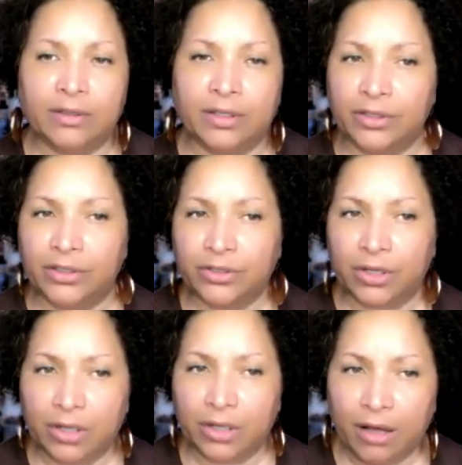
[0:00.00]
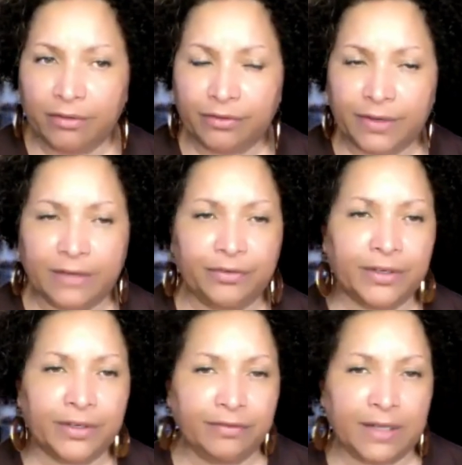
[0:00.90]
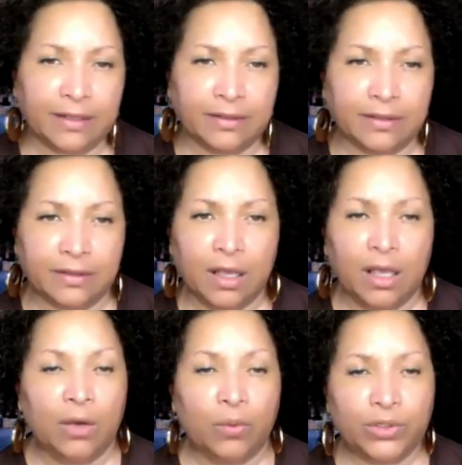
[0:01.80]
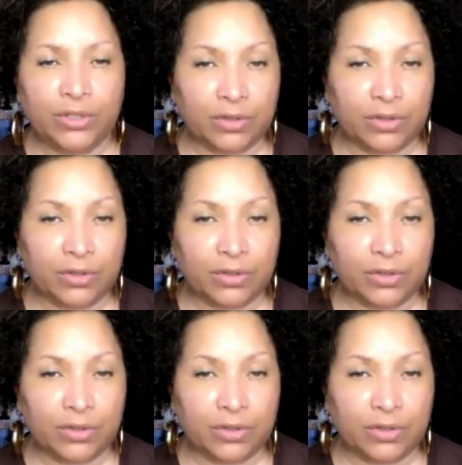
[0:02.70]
unconditional love, and forgiveness, which